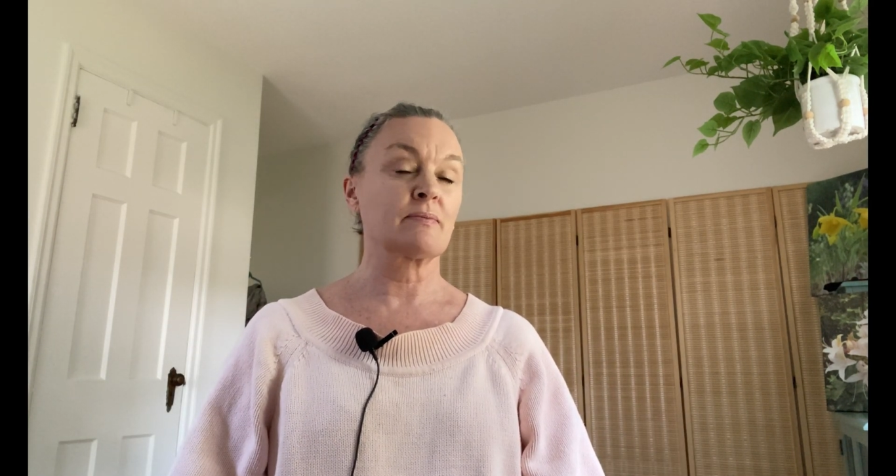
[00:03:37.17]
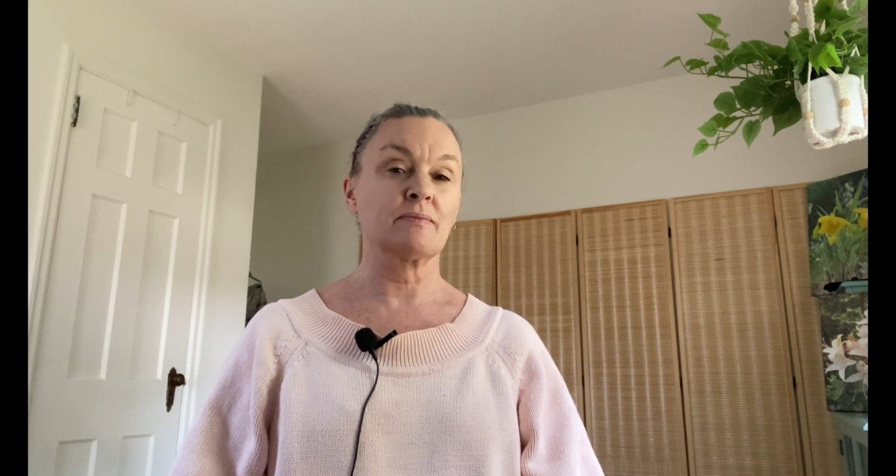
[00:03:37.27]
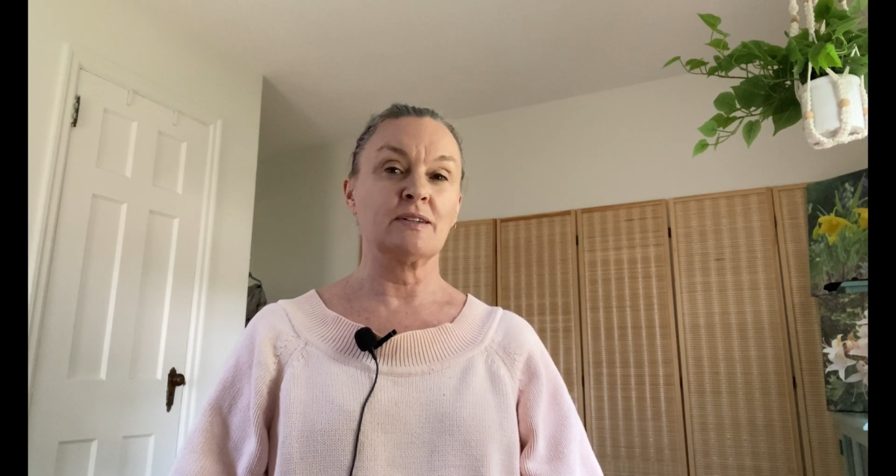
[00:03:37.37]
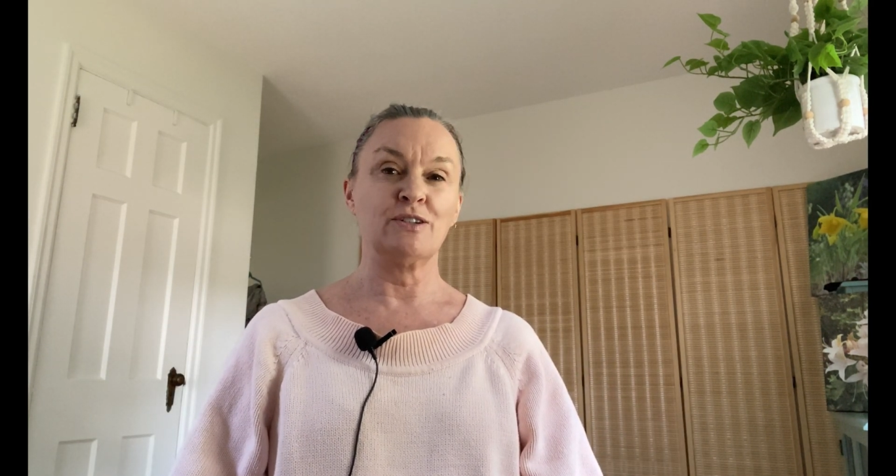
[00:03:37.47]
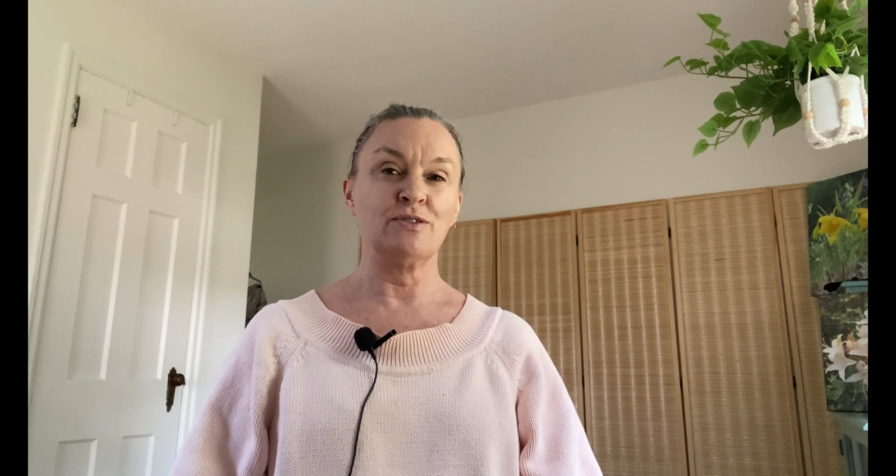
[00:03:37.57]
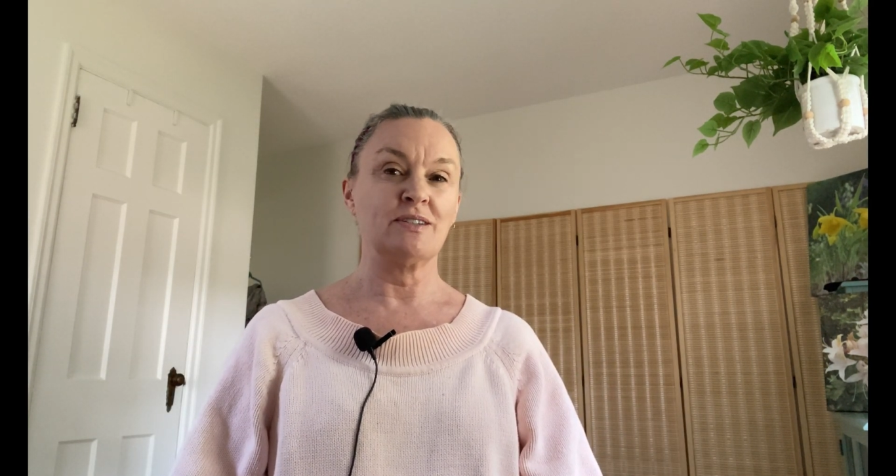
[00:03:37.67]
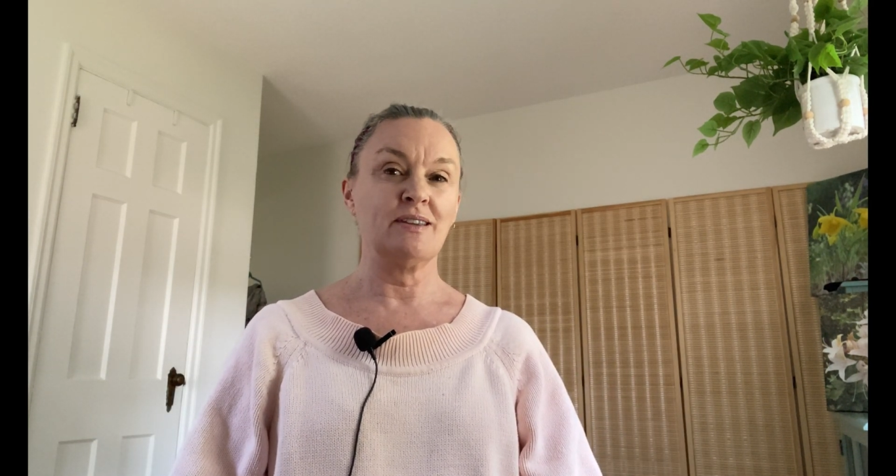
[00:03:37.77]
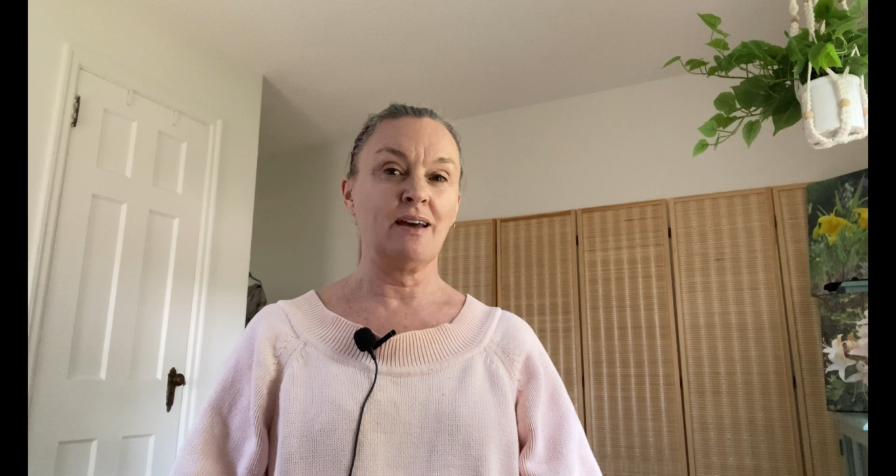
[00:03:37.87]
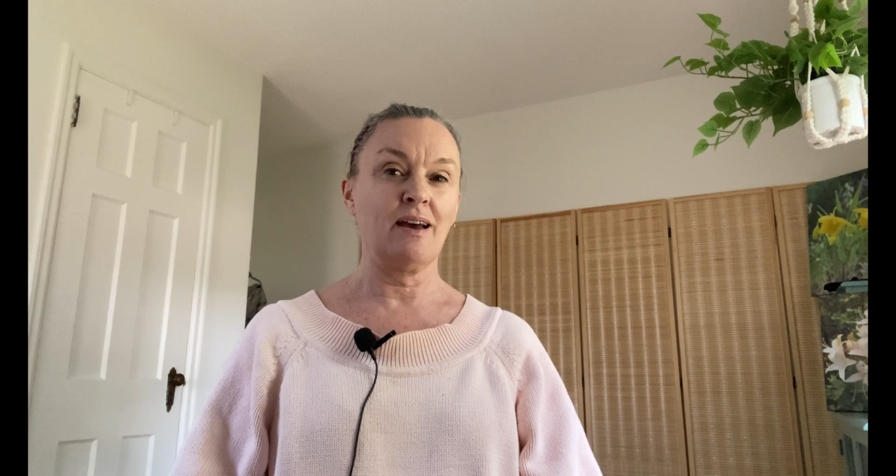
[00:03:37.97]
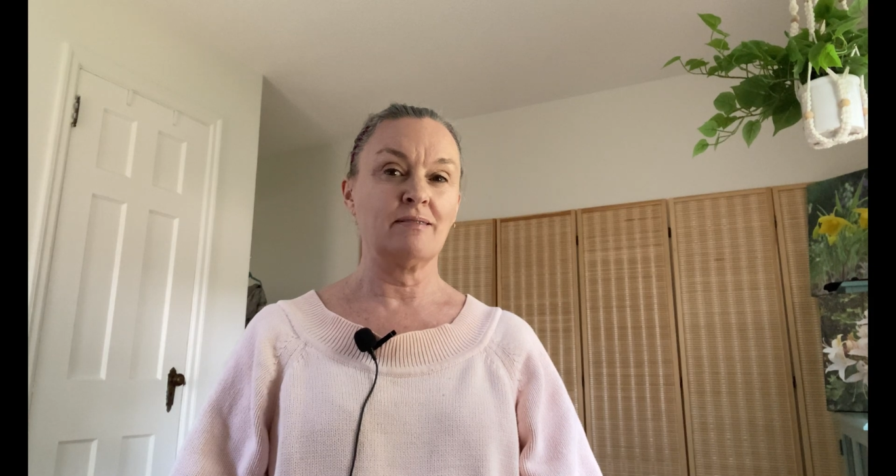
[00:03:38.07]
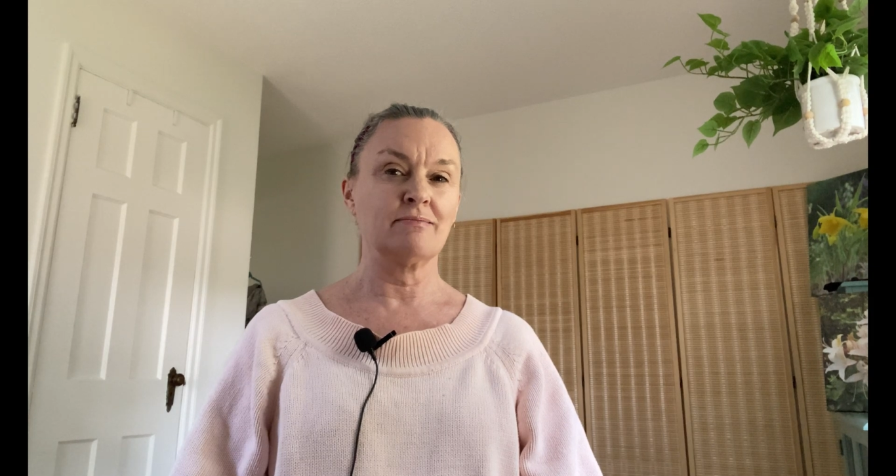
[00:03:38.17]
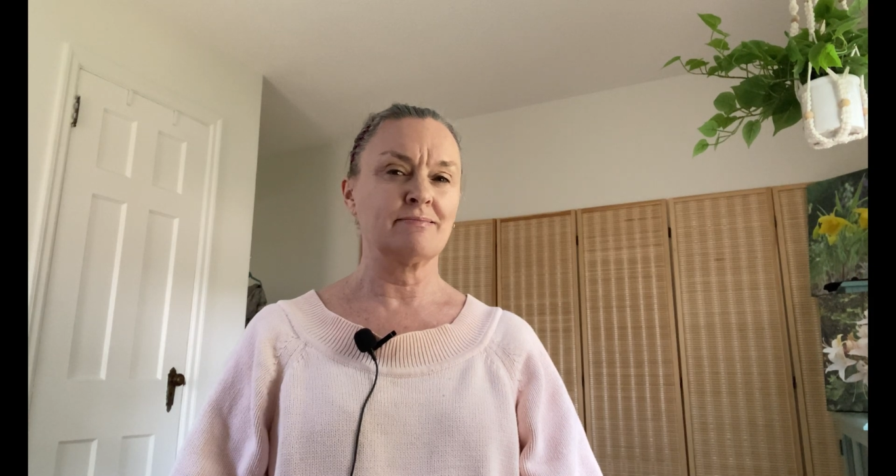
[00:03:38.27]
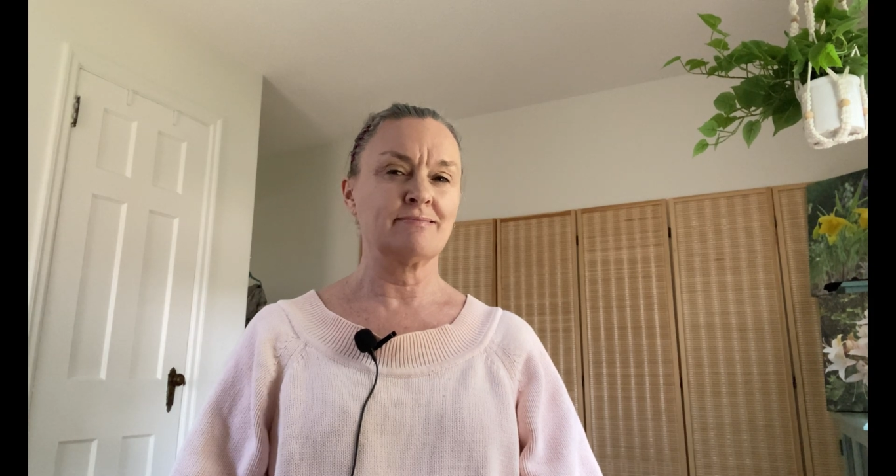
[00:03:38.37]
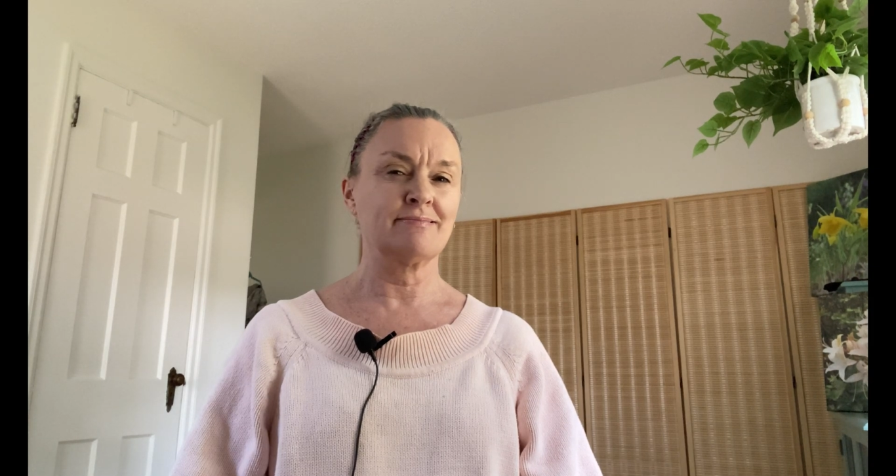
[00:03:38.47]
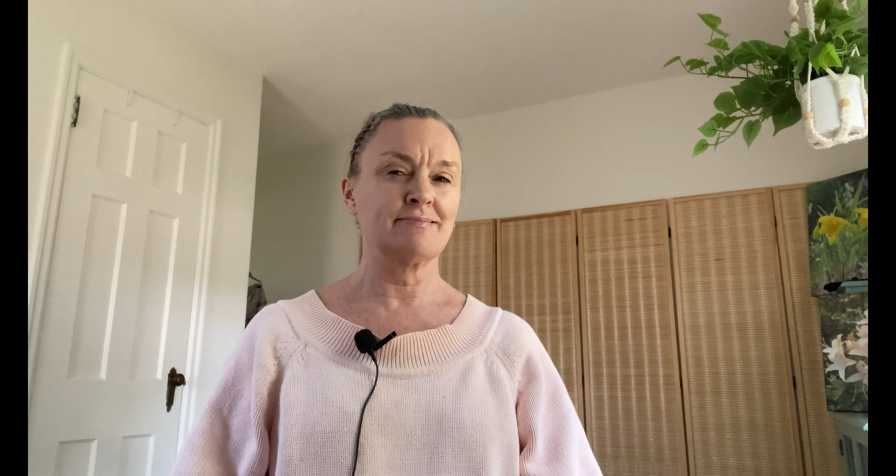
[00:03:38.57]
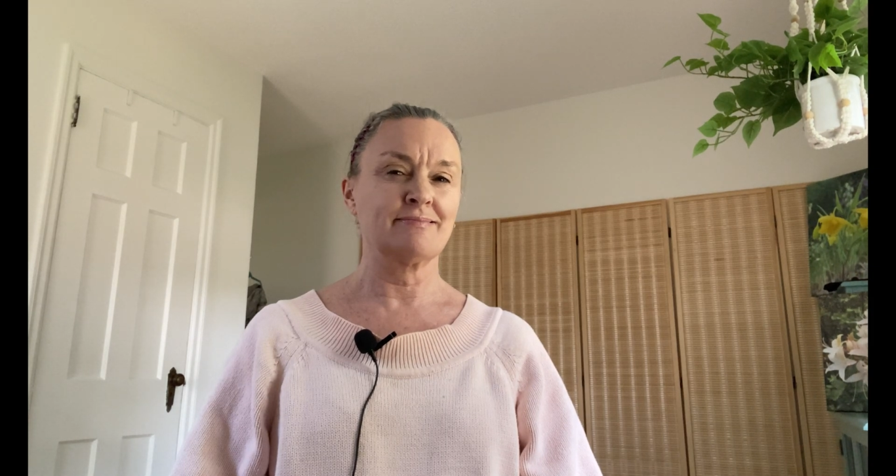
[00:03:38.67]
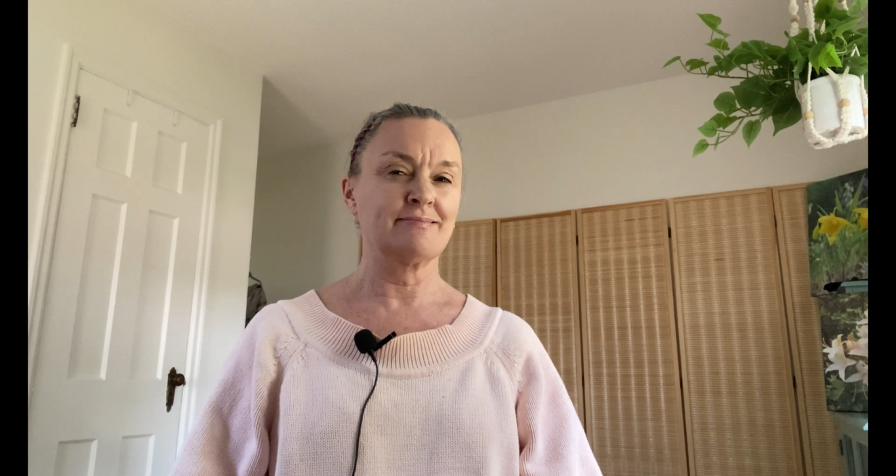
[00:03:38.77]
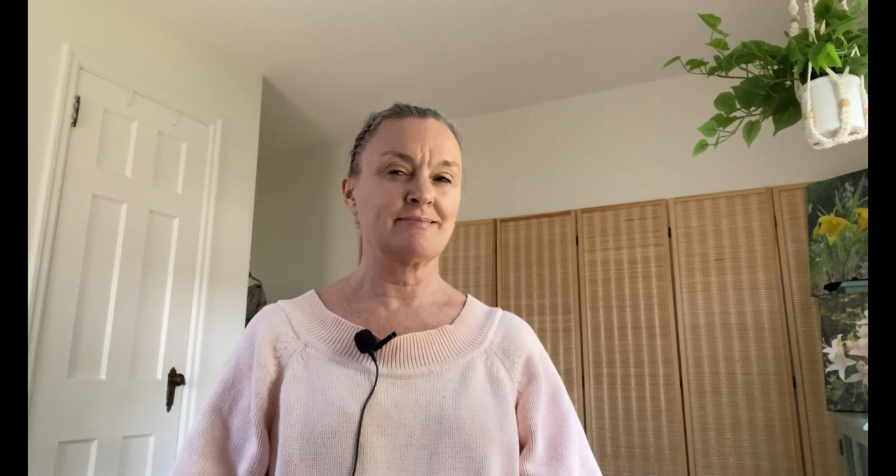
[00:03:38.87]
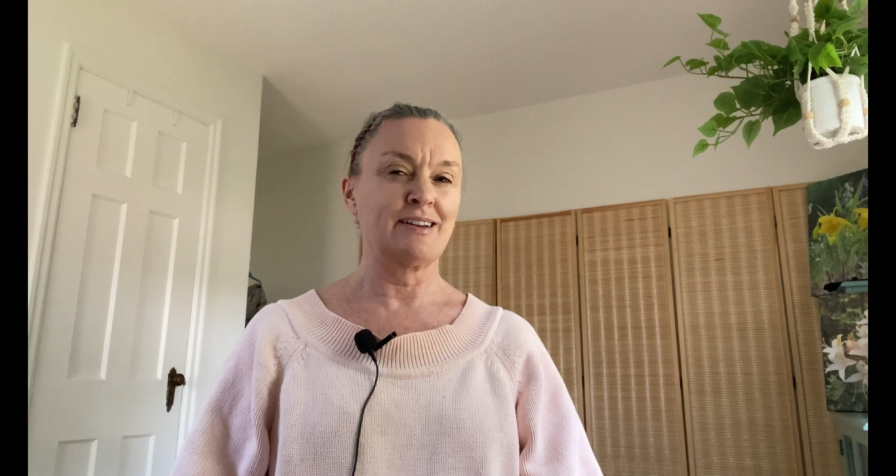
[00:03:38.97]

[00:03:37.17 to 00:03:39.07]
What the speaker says: Did you see that? I